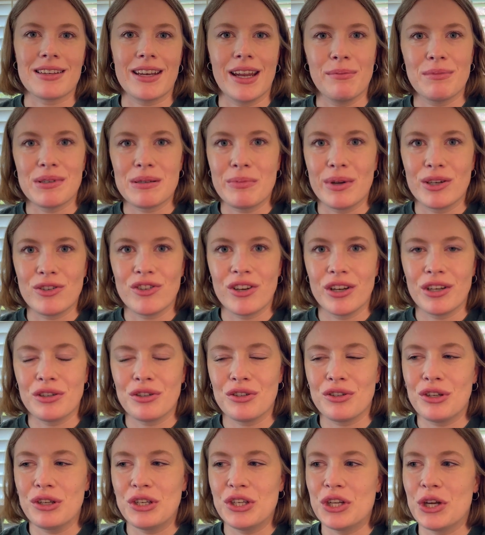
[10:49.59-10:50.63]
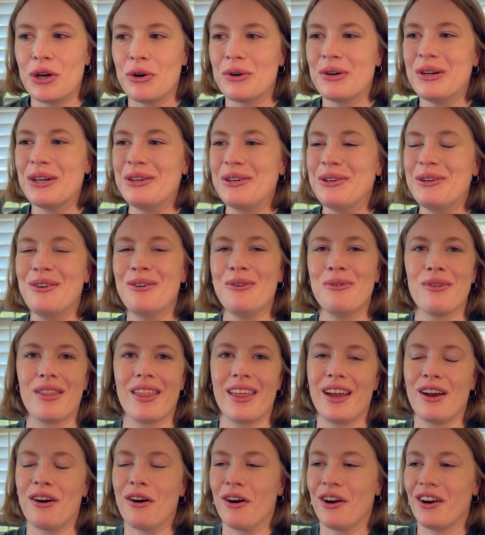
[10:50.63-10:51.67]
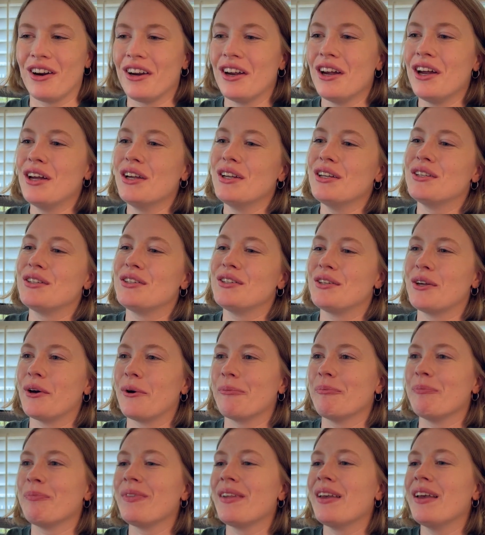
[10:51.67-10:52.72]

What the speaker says: names mentioned to know who they are. So,